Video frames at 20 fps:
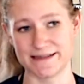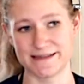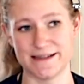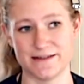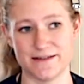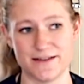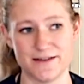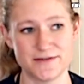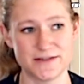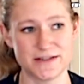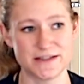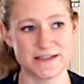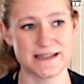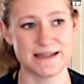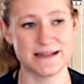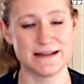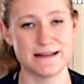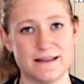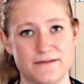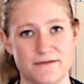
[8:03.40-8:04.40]
So those are
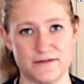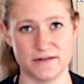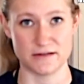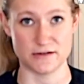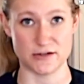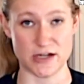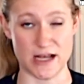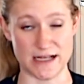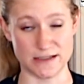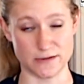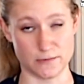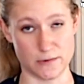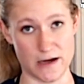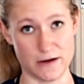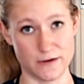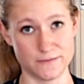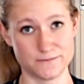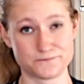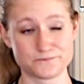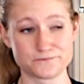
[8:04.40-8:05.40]
sitting in the fridge as
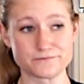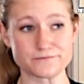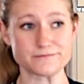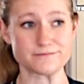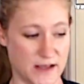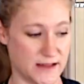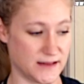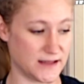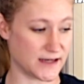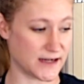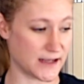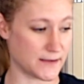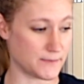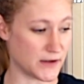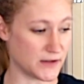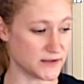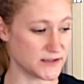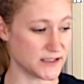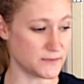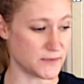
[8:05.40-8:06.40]
well. And then I
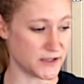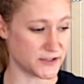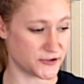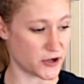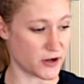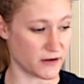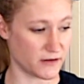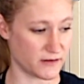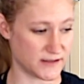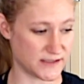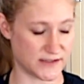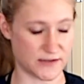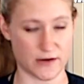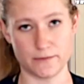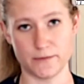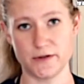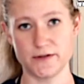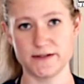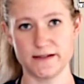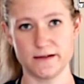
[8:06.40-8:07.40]
melted my chocolate, so
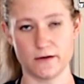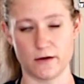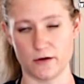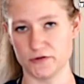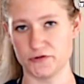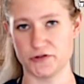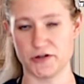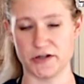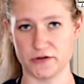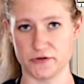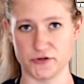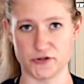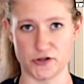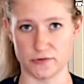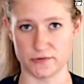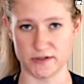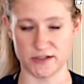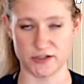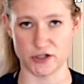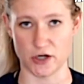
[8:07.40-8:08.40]
I'm using all Trader
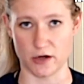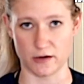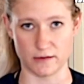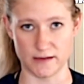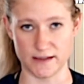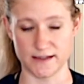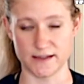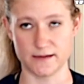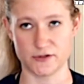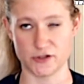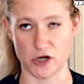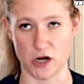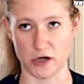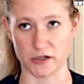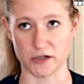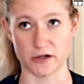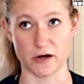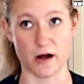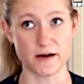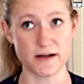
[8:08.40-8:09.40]
Joe's chocolate,
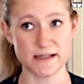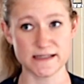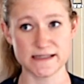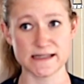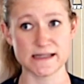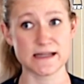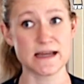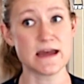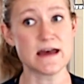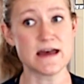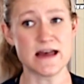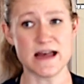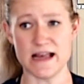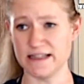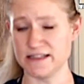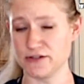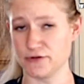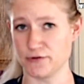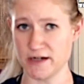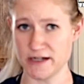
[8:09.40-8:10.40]
shocker. Honestly,
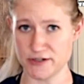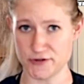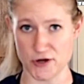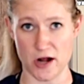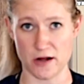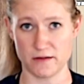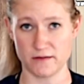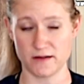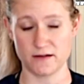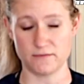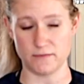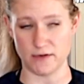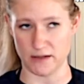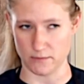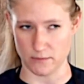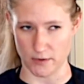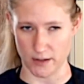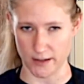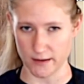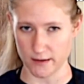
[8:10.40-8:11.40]
it's great chocolate
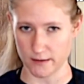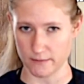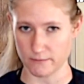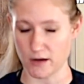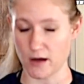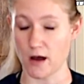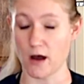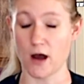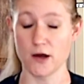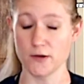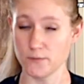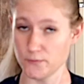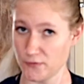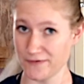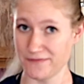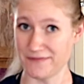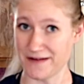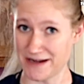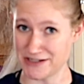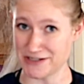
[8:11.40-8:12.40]
in my
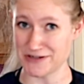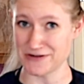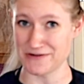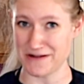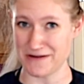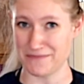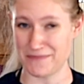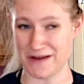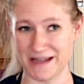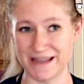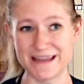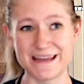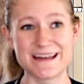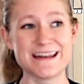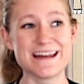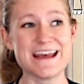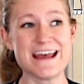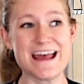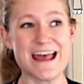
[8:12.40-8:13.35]
unprofessional opinion,